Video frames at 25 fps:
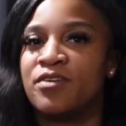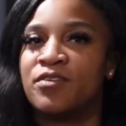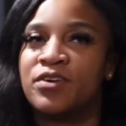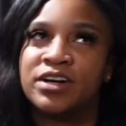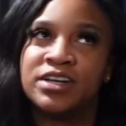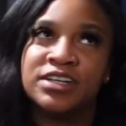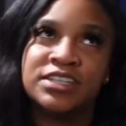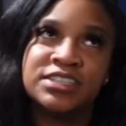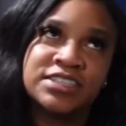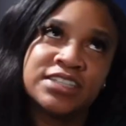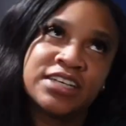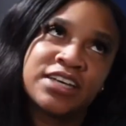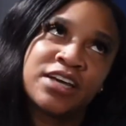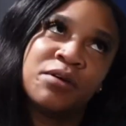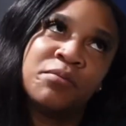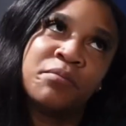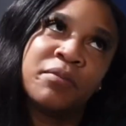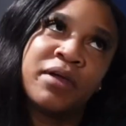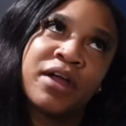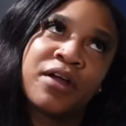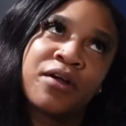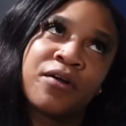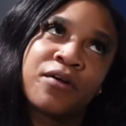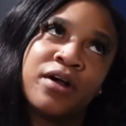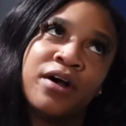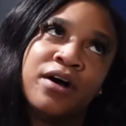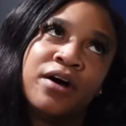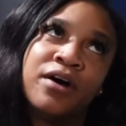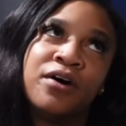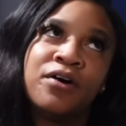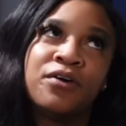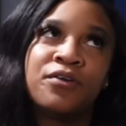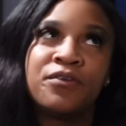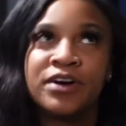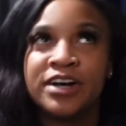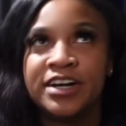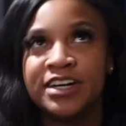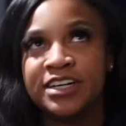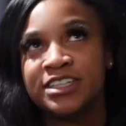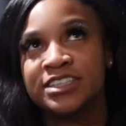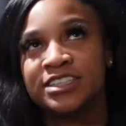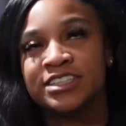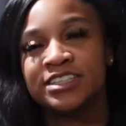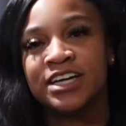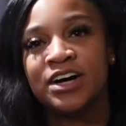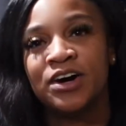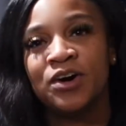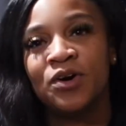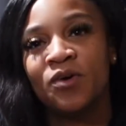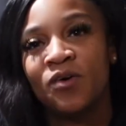Where is the Camaro? Where's
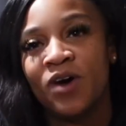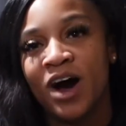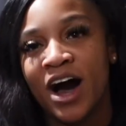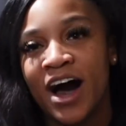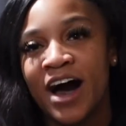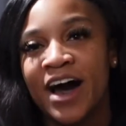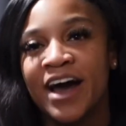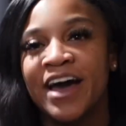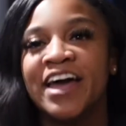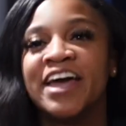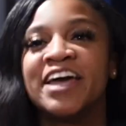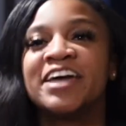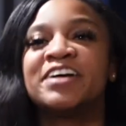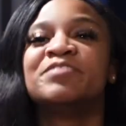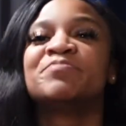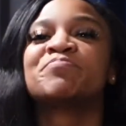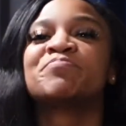Snow White?